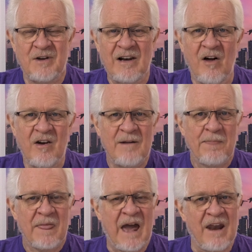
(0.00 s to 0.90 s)
Elon,
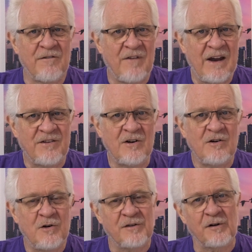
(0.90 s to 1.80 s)
an inventor
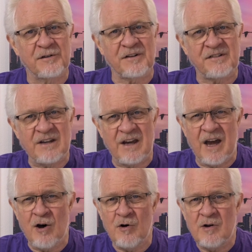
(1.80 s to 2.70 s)
who's also
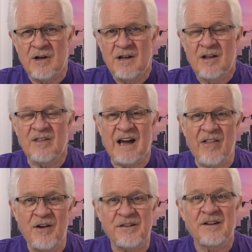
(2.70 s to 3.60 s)
CEO. The
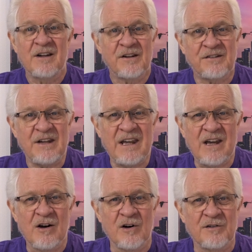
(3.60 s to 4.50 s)
others,
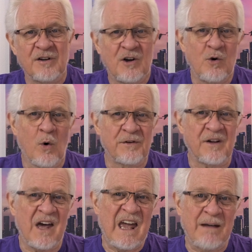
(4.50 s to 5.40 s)
CEOs who
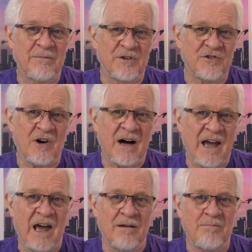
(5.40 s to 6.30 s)
also aim to try
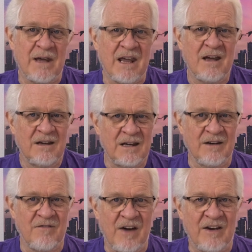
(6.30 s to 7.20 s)
and be
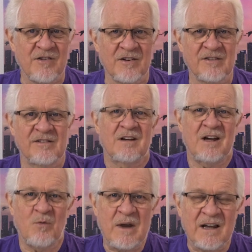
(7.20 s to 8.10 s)
inventors.
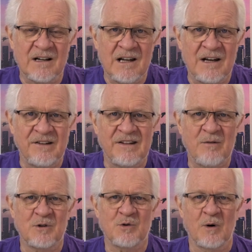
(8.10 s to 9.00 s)
And we can clearly see
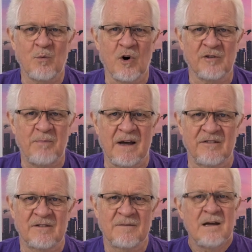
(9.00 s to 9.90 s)
which one works best.